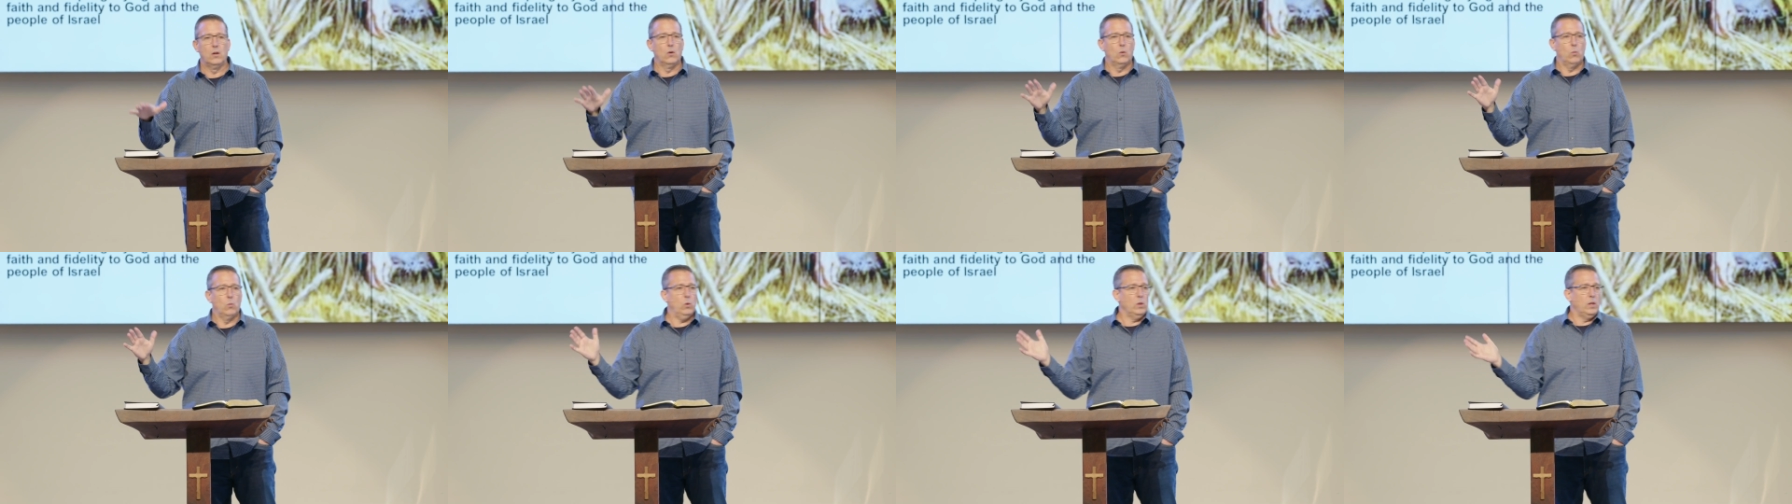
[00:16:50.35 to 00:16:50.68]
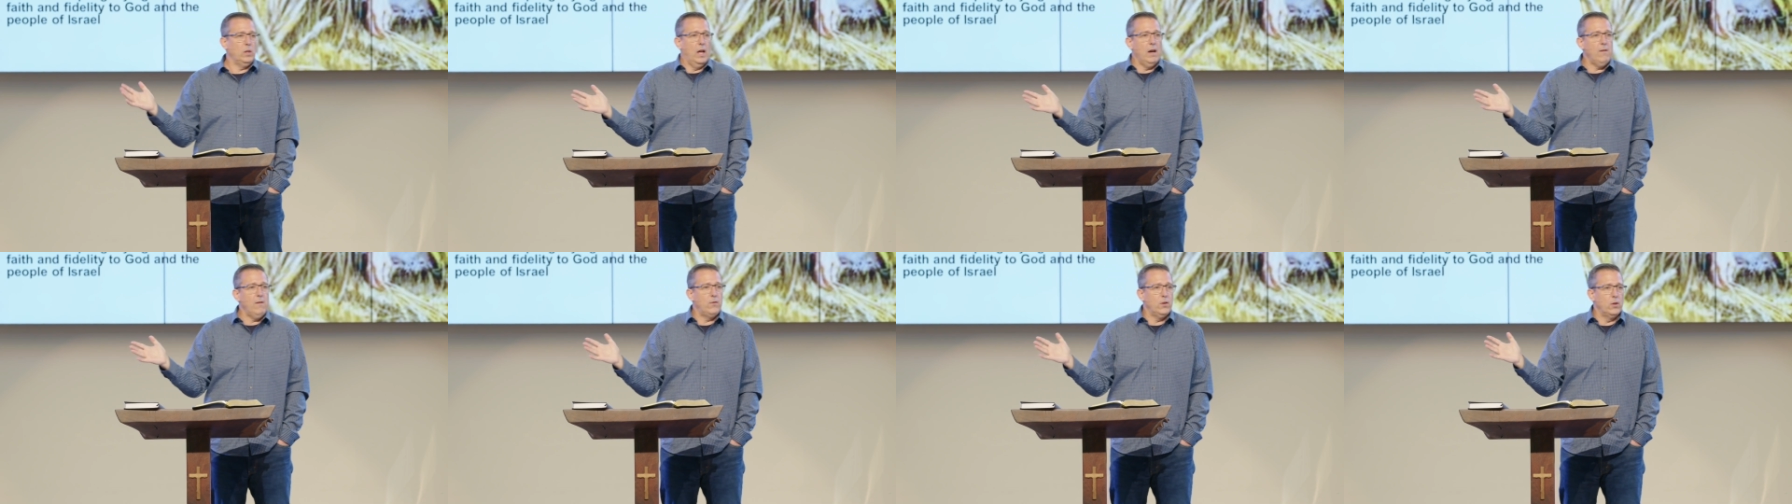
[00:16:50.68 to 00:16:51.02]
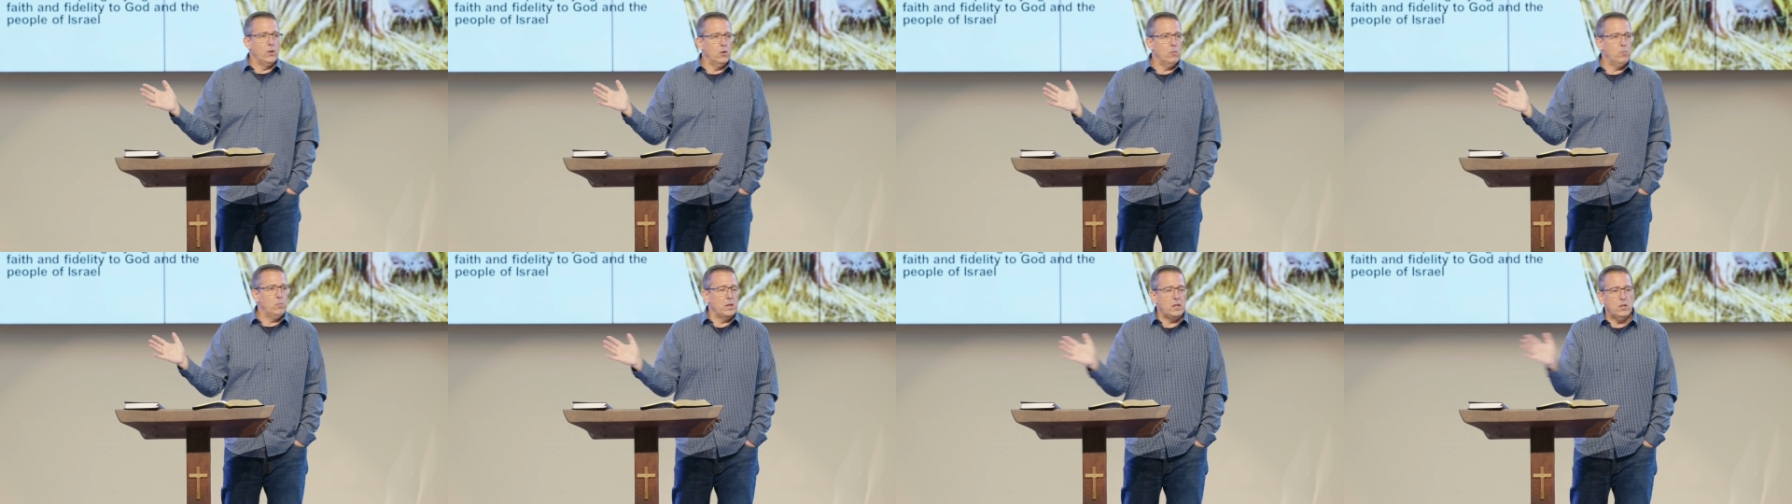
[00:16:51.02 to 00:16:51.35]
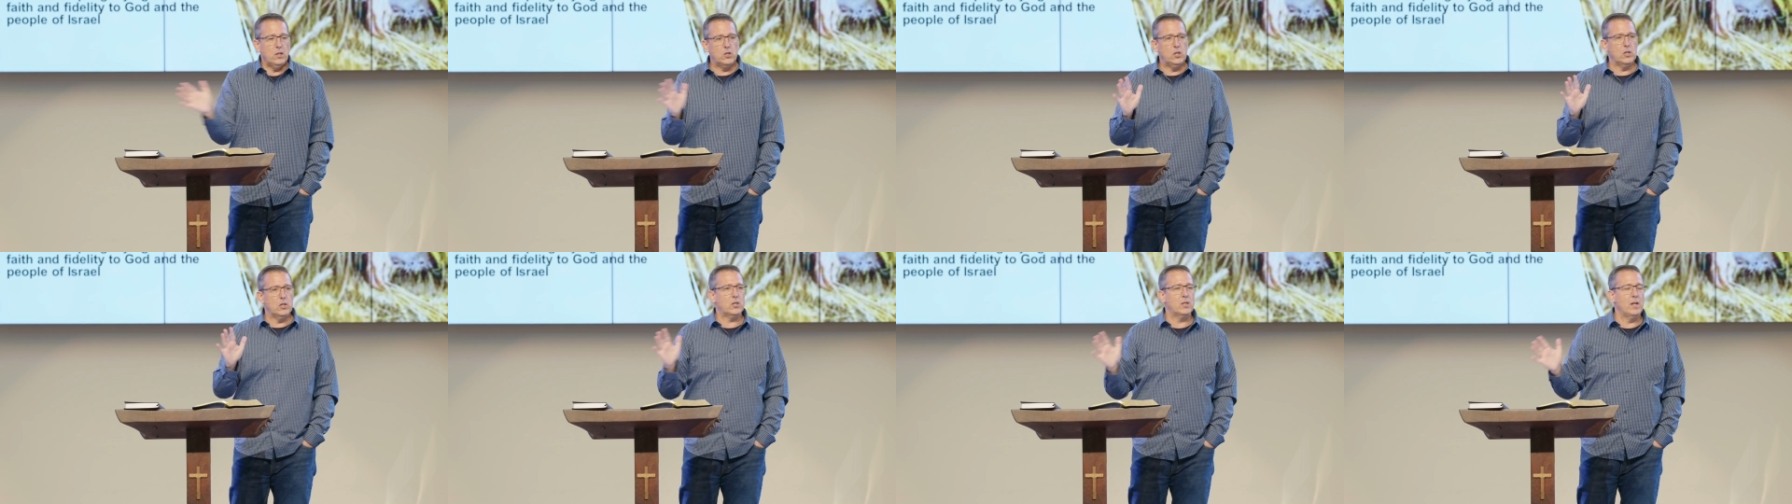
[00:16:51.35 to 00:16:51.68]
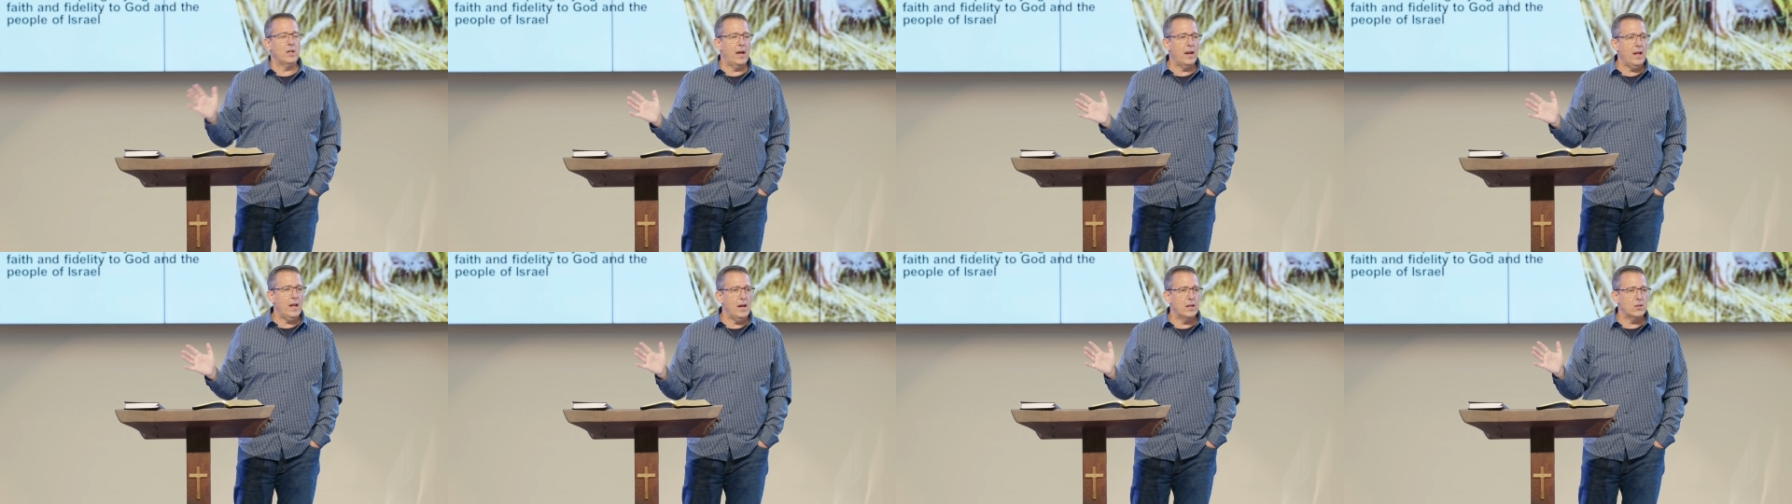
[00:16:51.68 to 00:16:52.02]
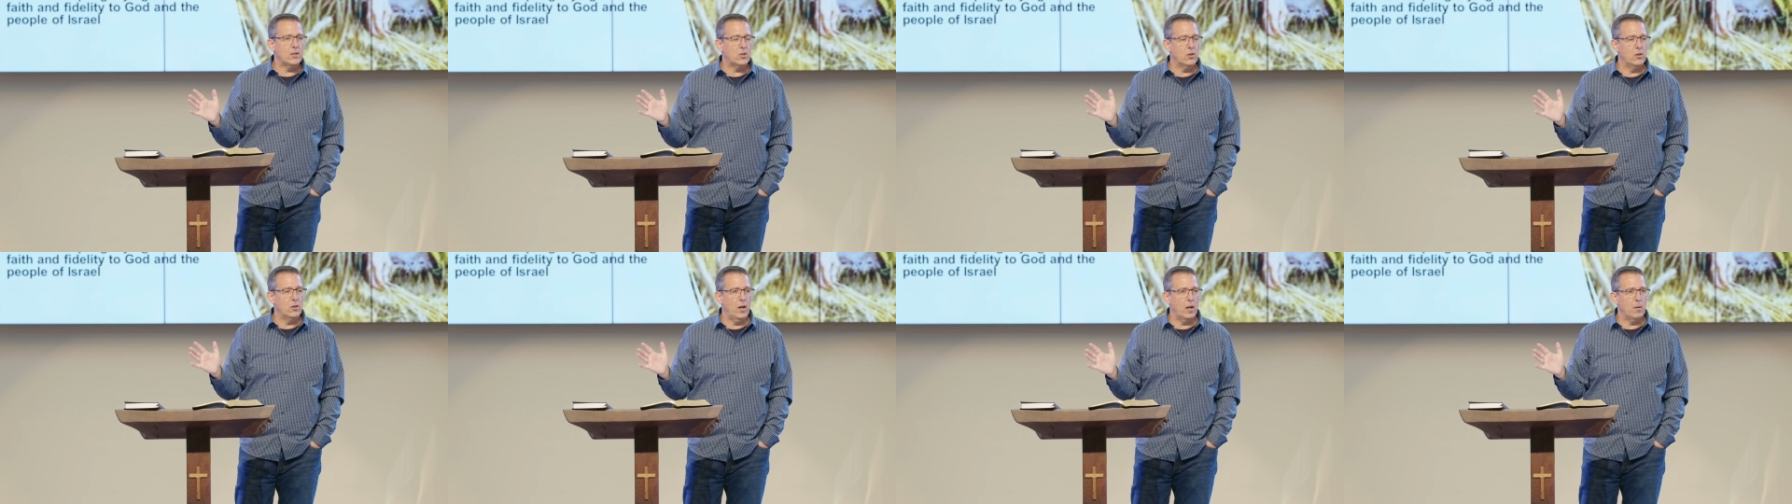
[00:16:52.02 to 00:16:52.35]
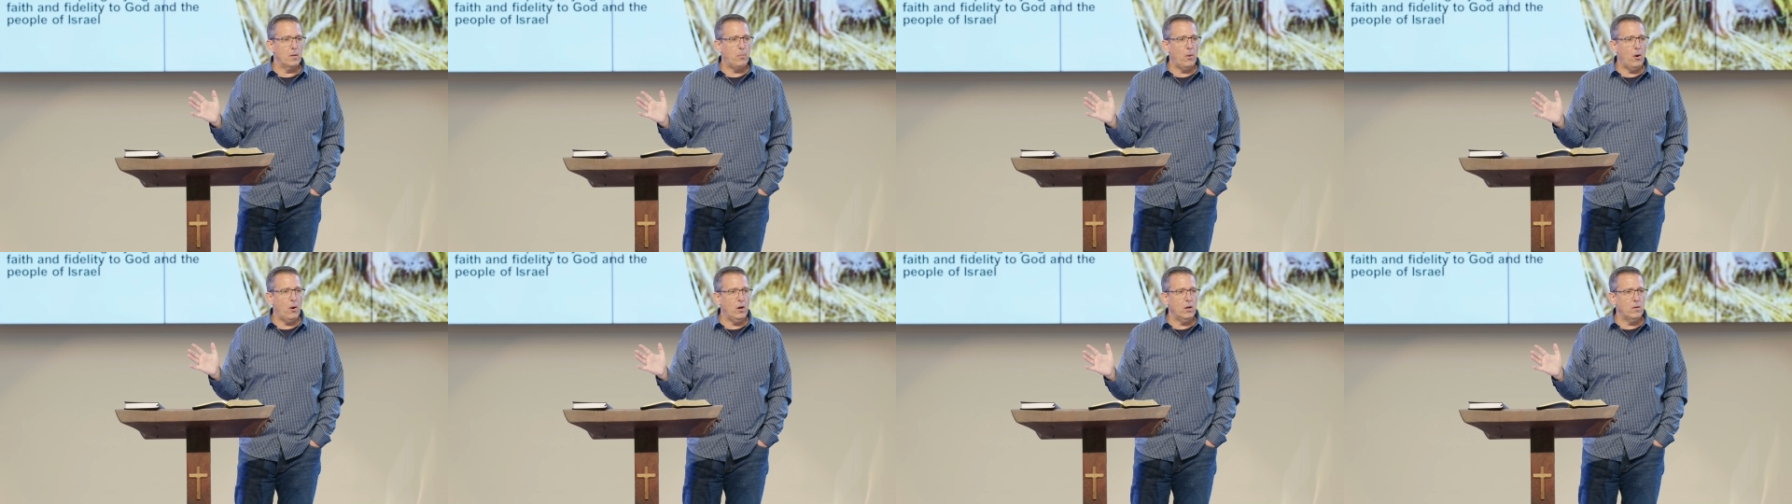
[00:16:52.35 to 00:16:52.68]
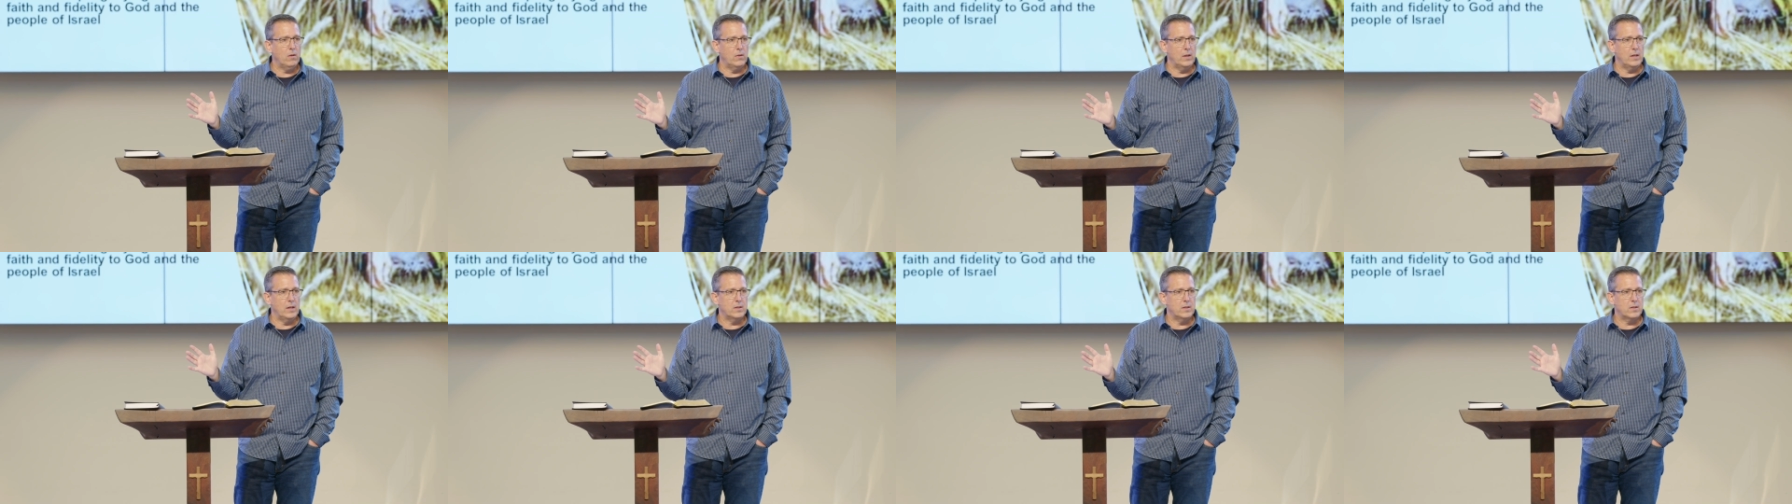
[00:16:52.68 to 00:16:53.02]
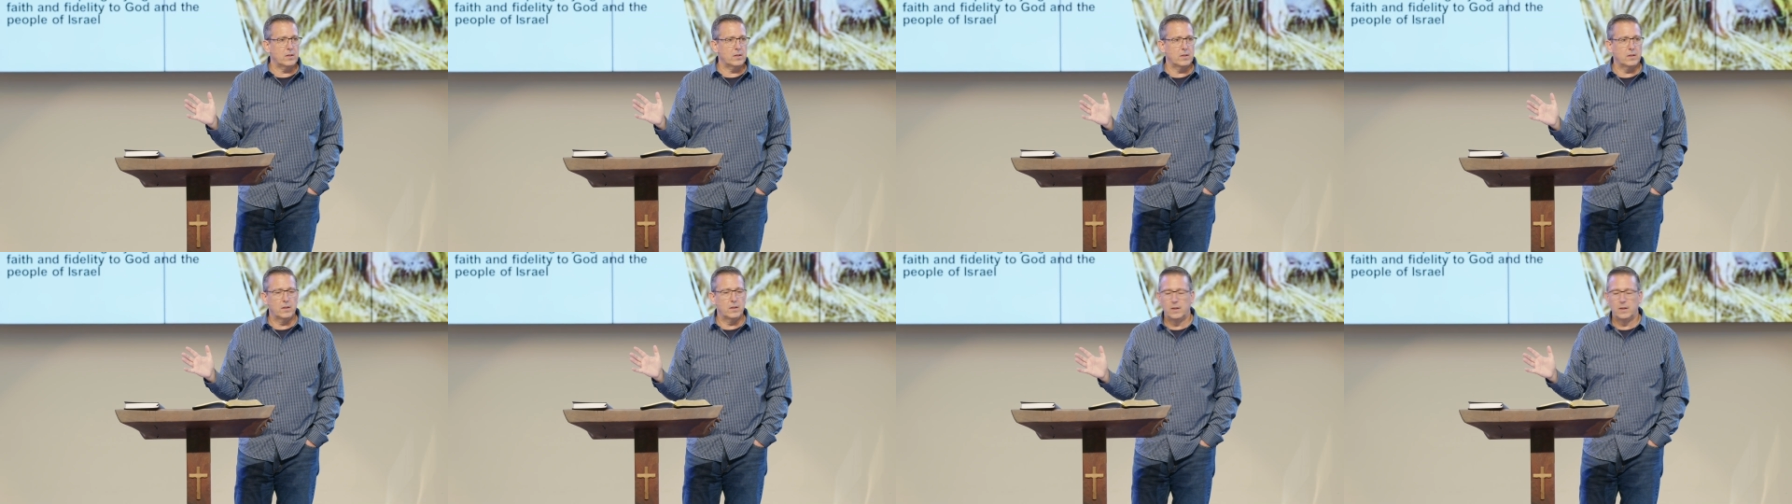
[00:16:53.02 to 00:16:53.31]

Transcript: We'll love you, but you're just not us. You're not a part of us.